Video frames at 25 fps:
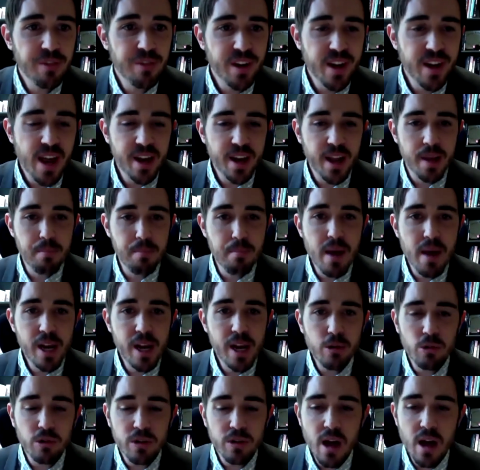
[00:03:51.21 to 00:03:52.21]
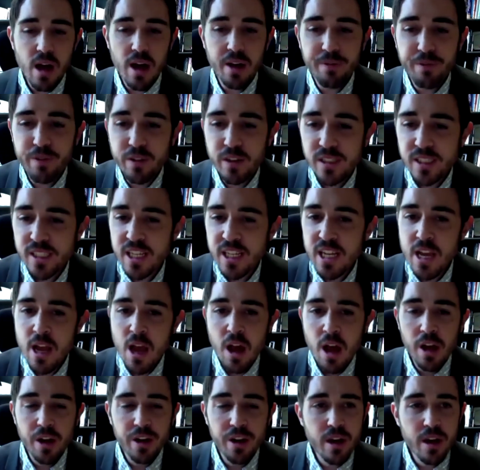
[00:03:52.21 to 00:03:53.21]
at a medical conference
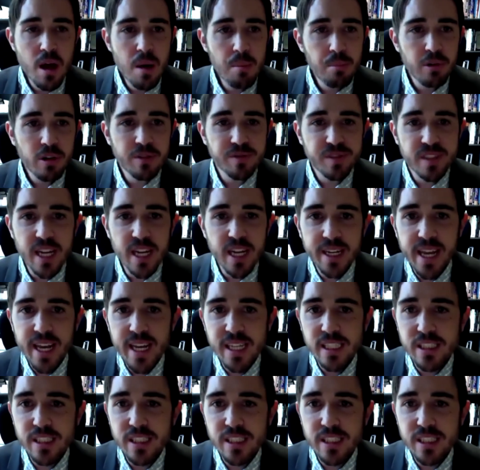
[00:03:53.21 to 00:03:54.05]
a number of decades